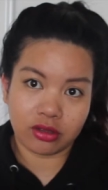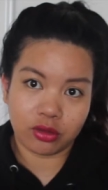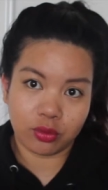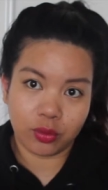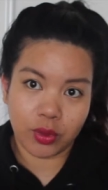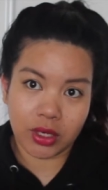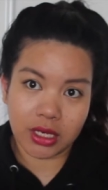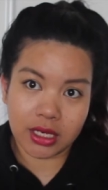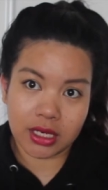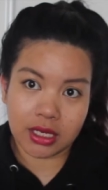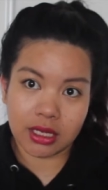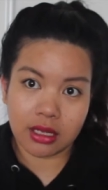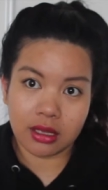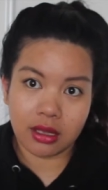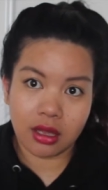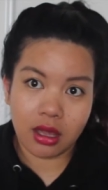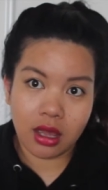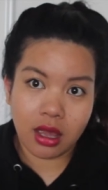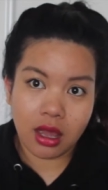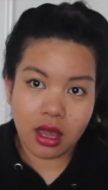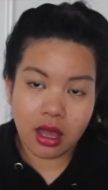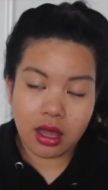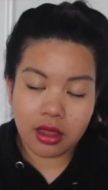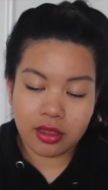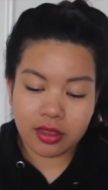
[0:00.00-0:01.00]
Sweetie.
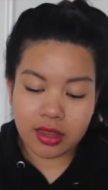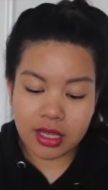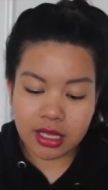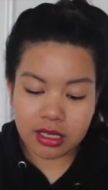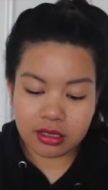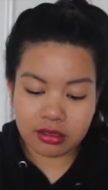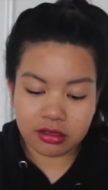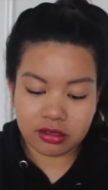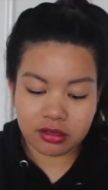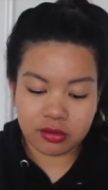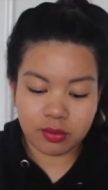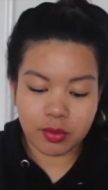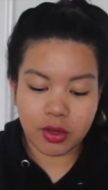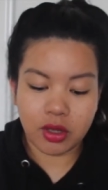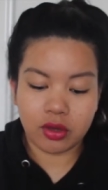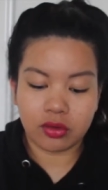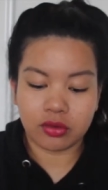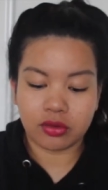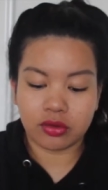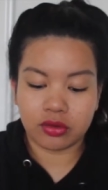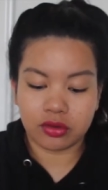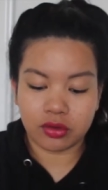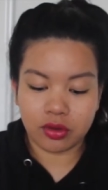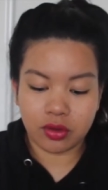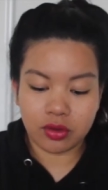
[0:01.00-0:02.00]
These smell
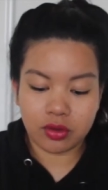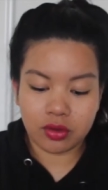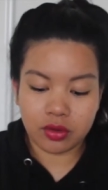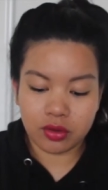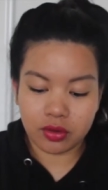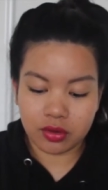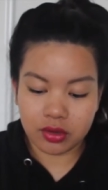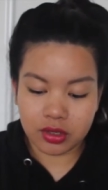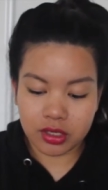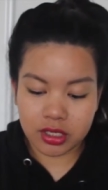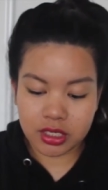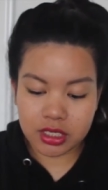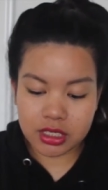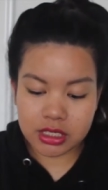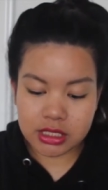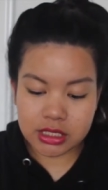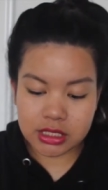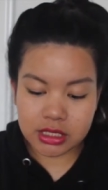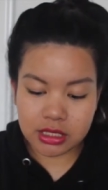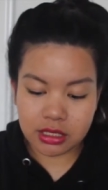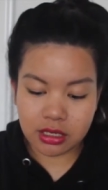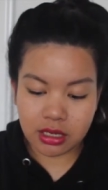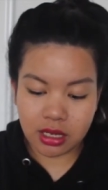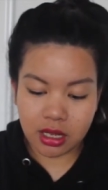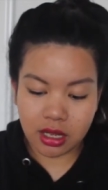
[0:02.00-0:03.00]
so good.
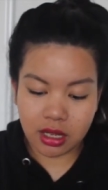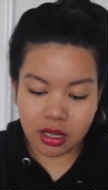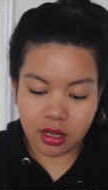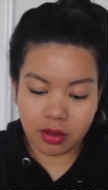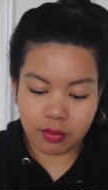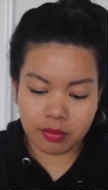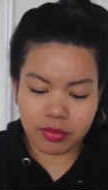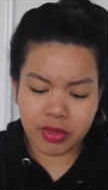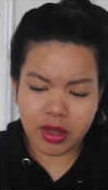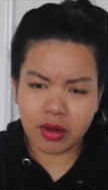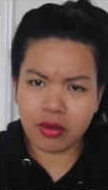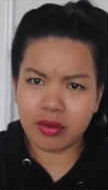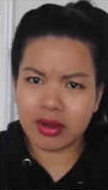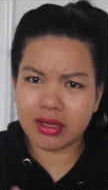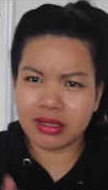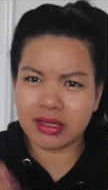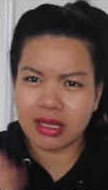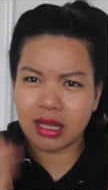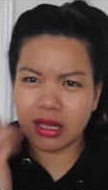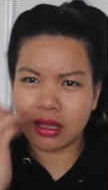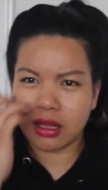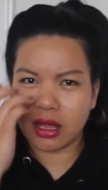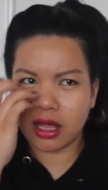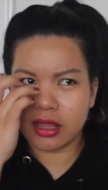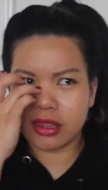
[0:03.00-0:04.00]
Um, they're always
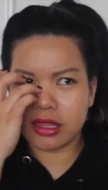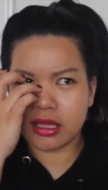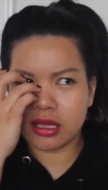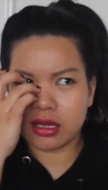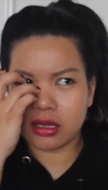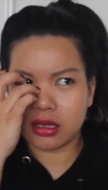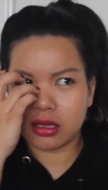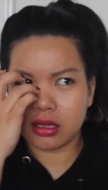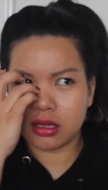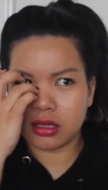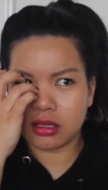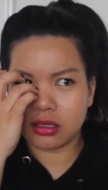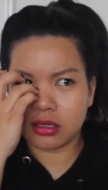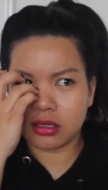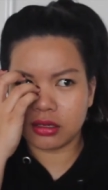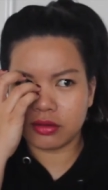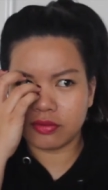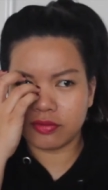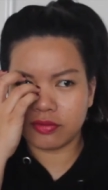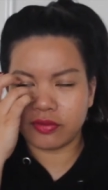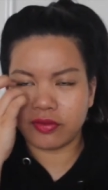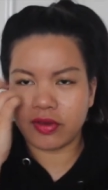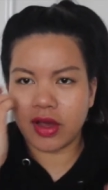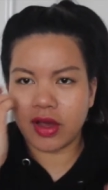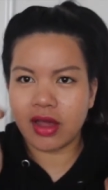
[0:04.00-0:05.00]
like, I think, is it
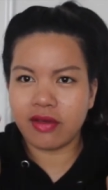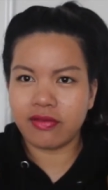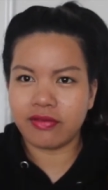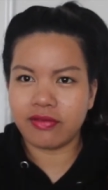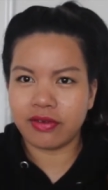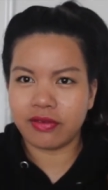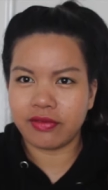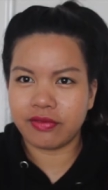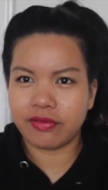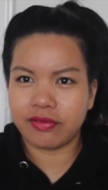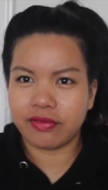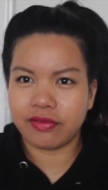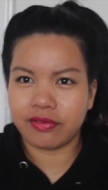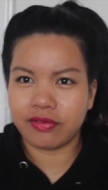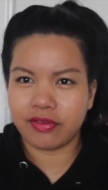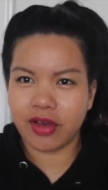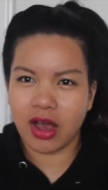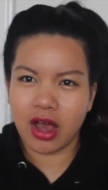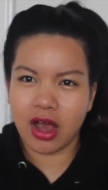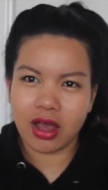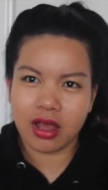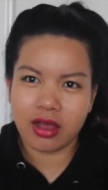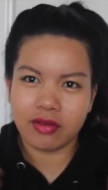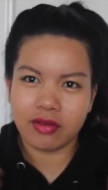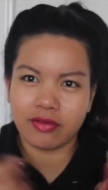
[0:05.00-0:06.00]
five for
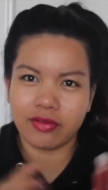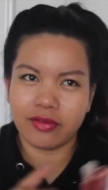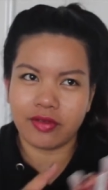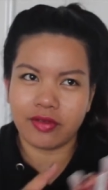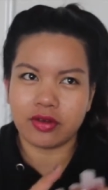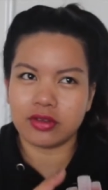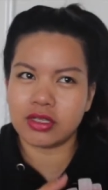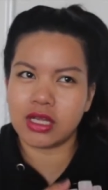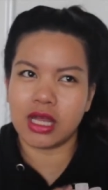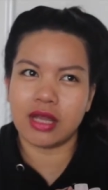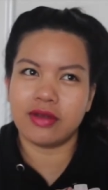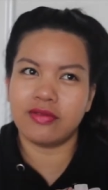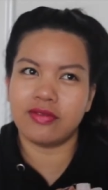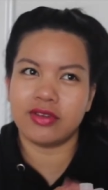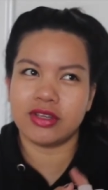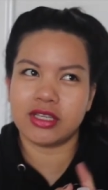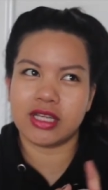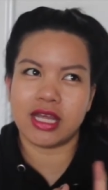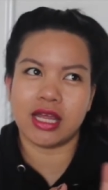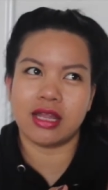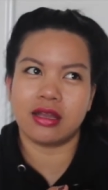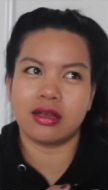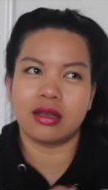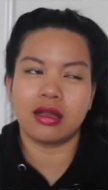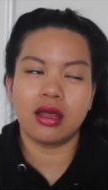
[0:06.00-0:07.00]
five or 10 for
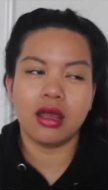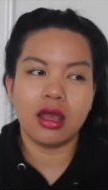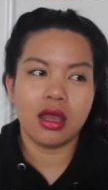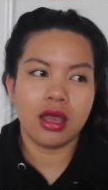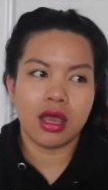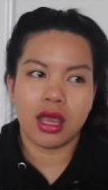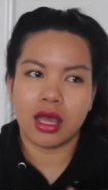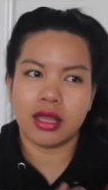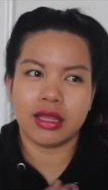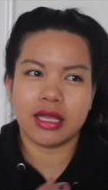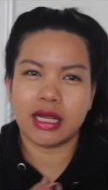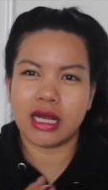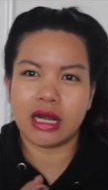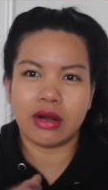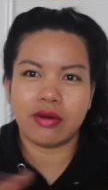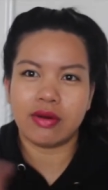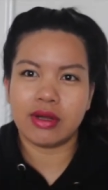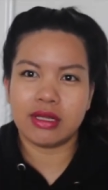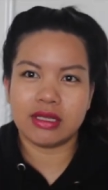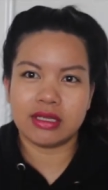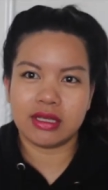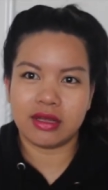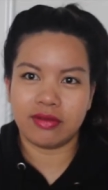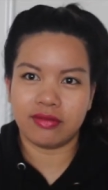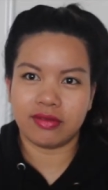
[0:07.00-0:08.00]
10. And then I
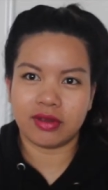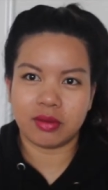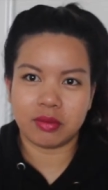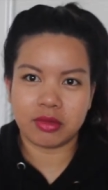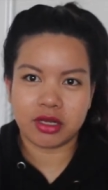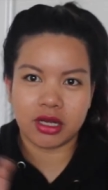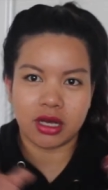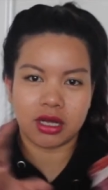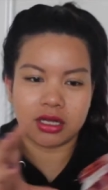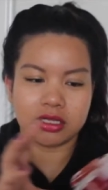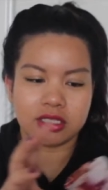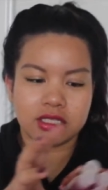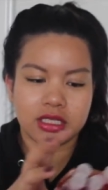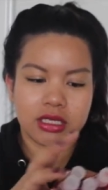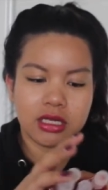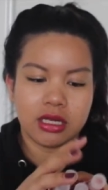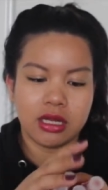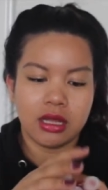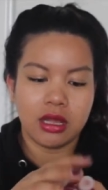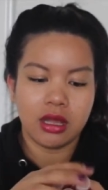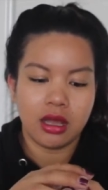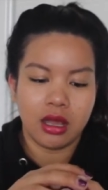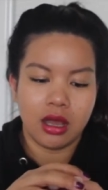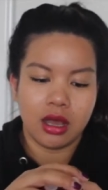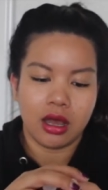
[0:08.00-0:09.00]
always give some to Archie.
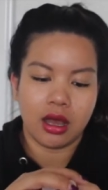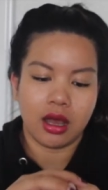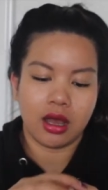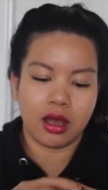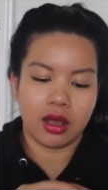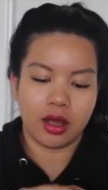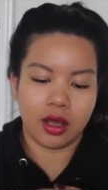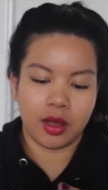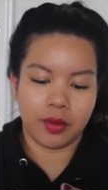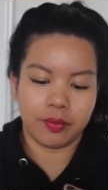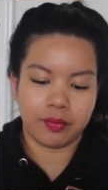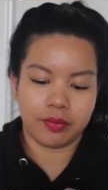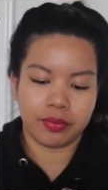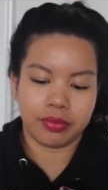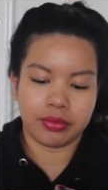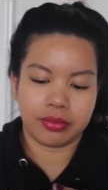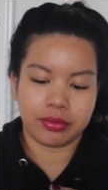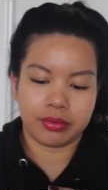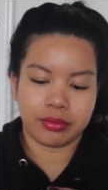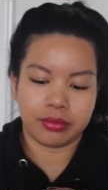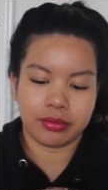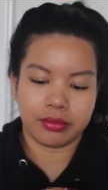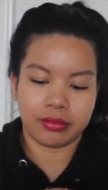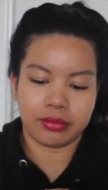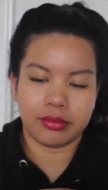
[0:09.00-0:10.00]
Um,
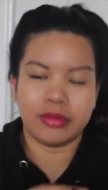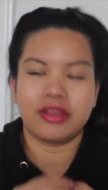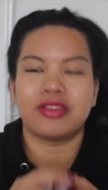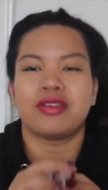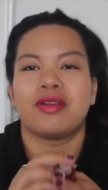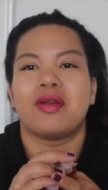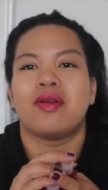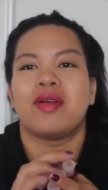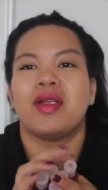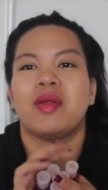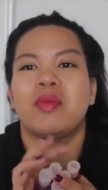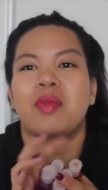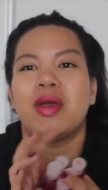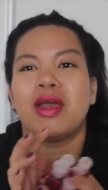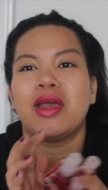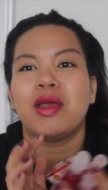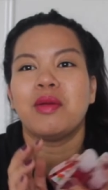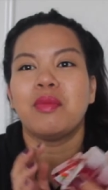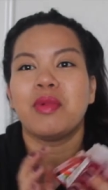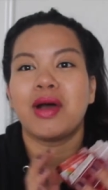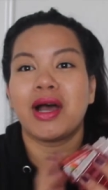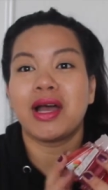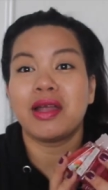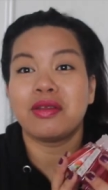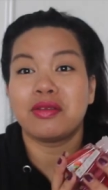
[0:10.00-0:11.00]
sorry,
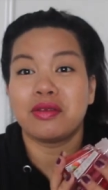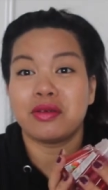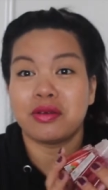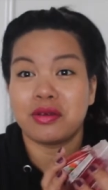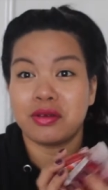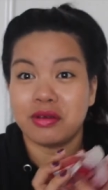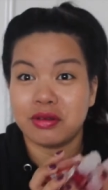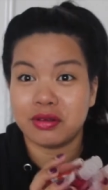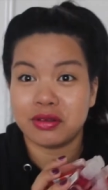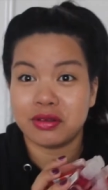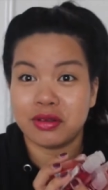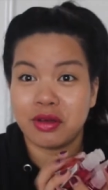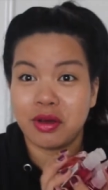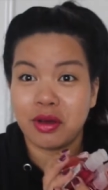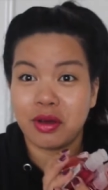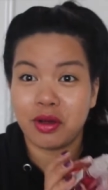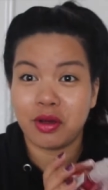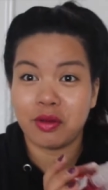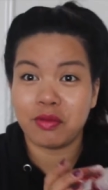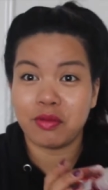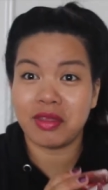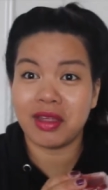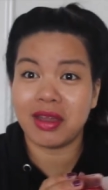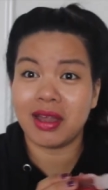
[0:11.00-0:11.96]
babe, I took yours home.